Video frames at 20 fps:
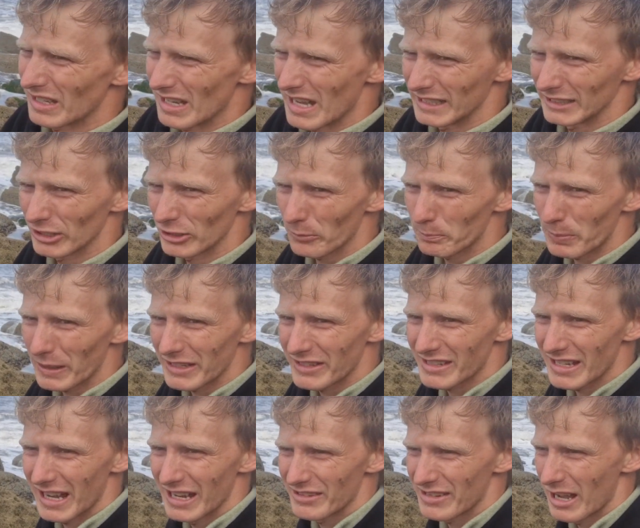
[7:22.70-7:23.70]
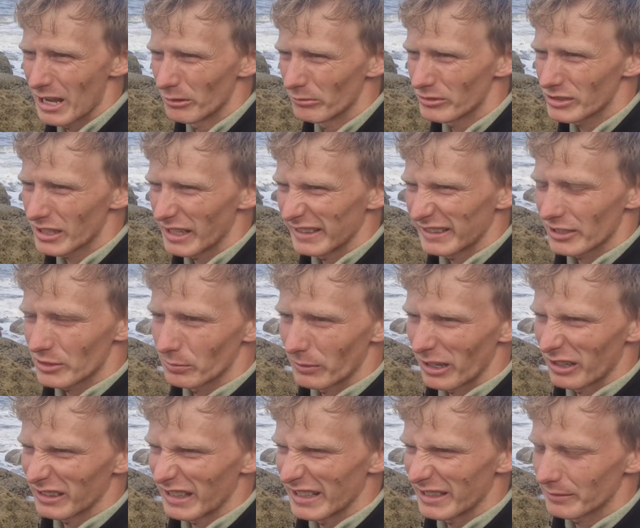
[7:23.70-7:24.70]
and they're not bad sized hounds, like, as
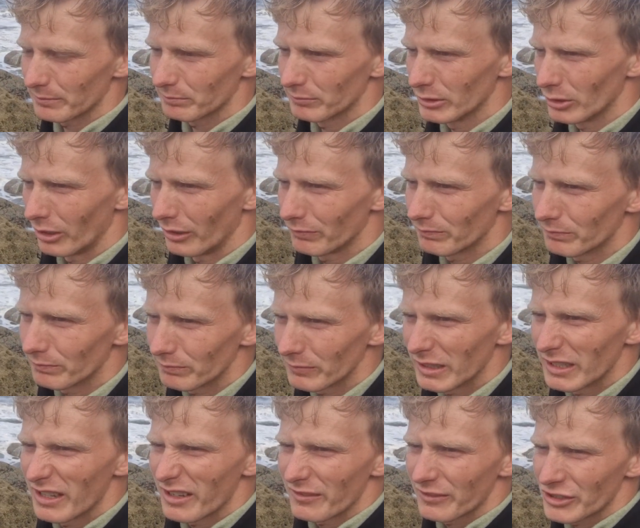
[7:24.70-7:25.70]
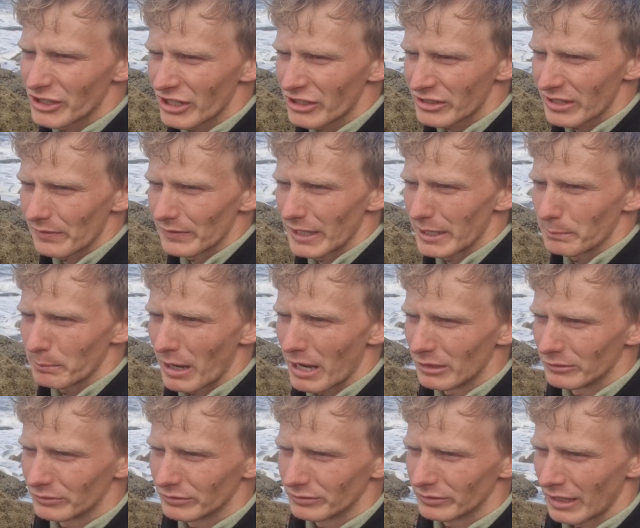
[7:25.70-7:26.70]
well, like, you know, 6, 7, 8
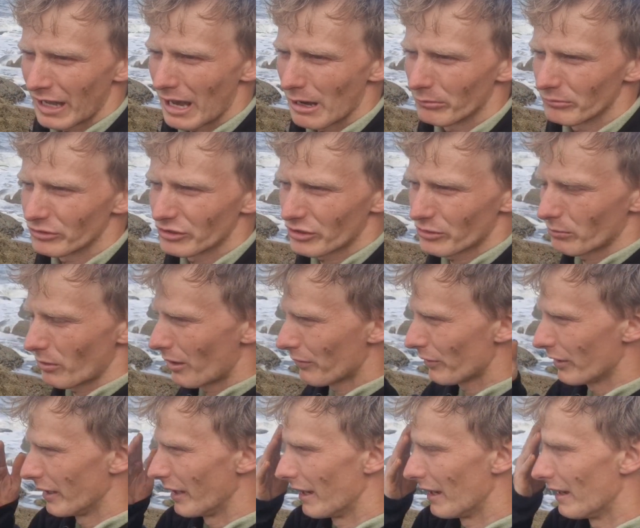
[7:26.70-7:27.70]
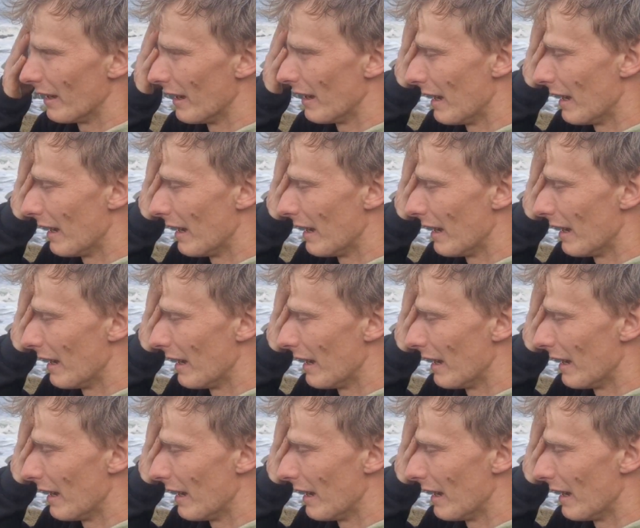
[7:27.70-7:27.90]
pounds off here.